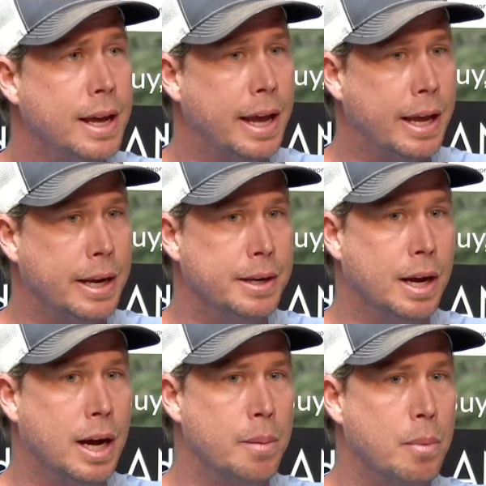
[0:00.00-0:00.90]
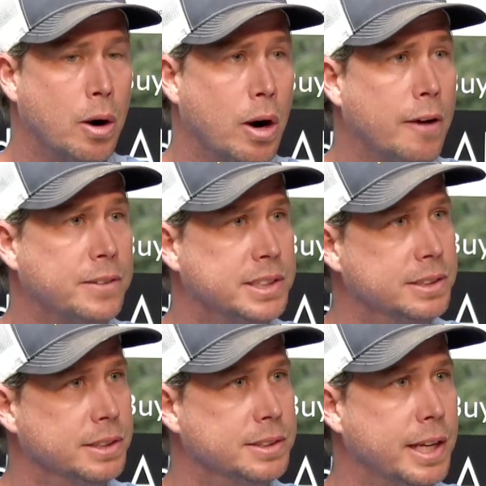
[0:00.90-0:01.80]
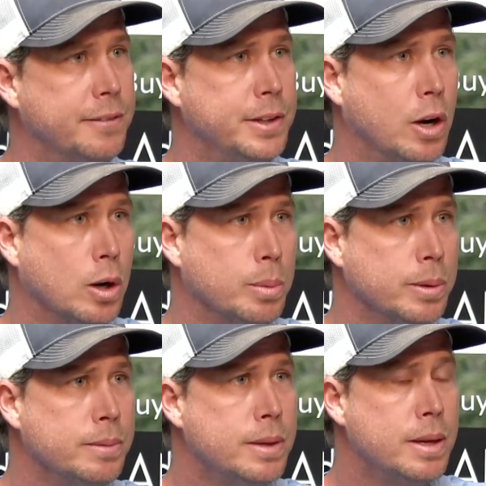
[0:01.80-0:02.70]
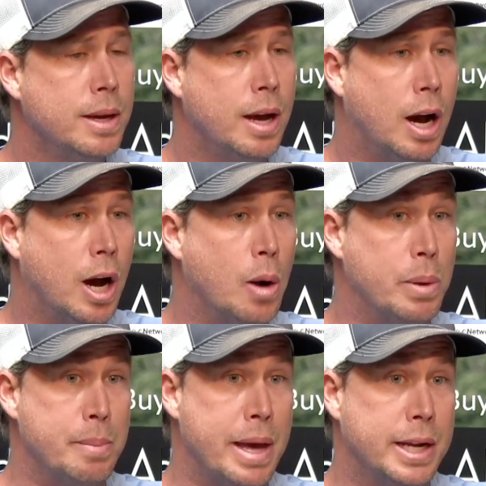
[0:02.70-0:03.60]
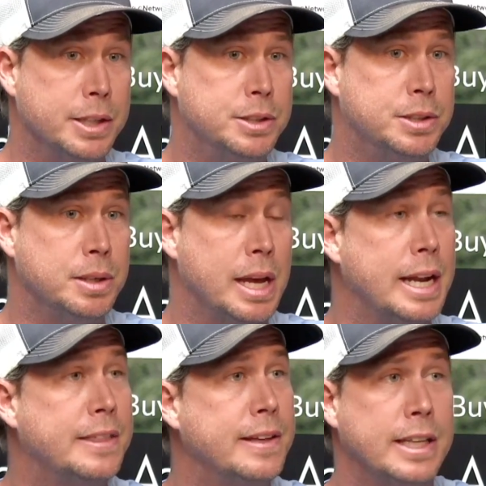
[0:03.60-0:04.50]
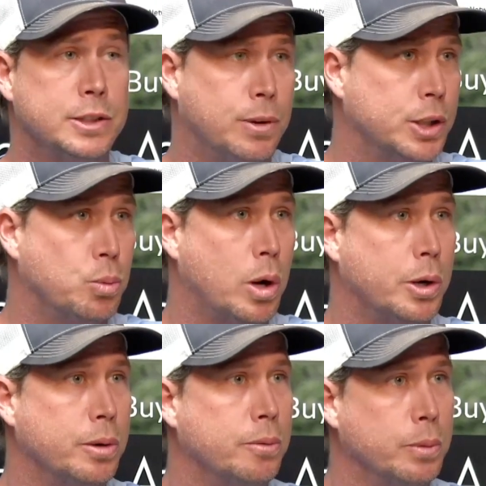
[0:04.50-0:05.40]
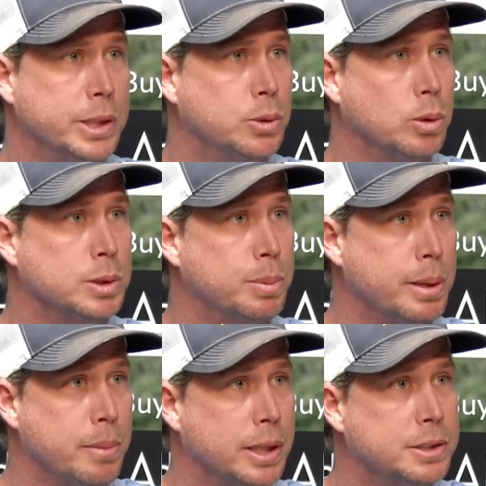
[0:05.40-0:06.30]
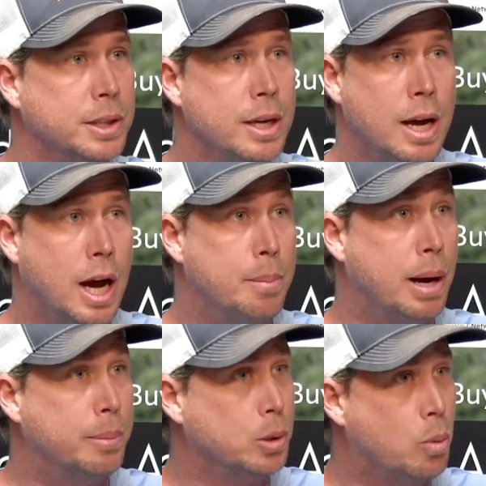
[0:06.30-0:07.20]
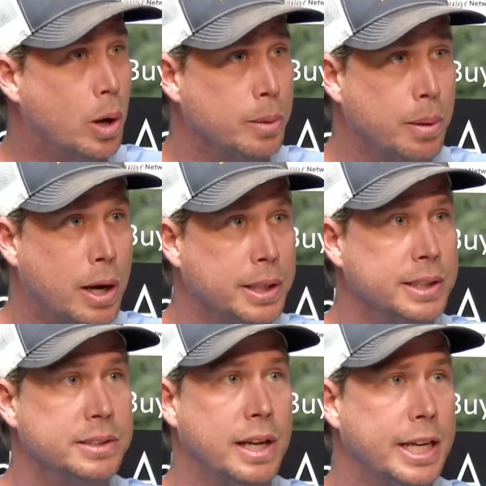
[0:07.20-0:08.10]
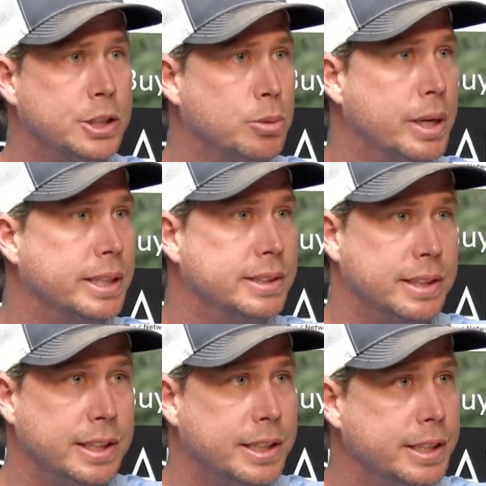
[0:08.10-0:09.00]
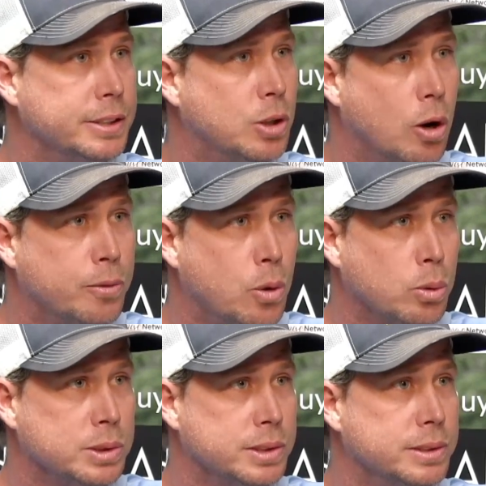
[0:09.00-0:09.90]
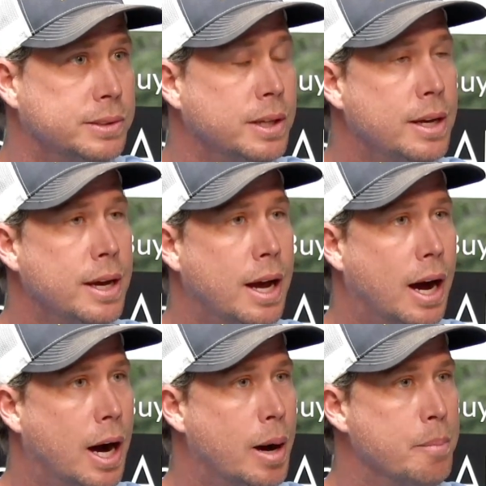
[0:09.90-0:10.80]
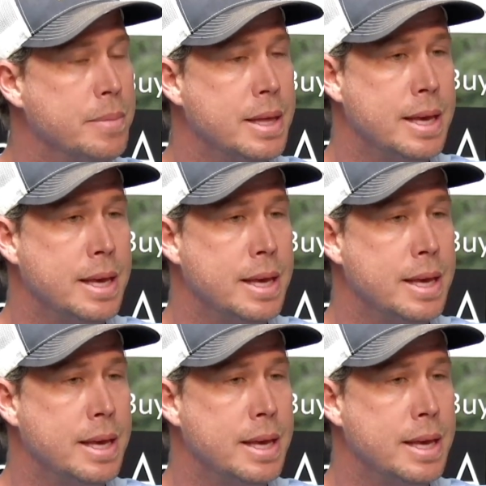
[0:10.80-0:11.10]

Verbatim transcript: and um, our office is in Safety Harbor. Uh, we manage anything that's freshwater resource, pretty much. Okay. Uh, public water bodies, HOAs, CDDs, golf courses, um,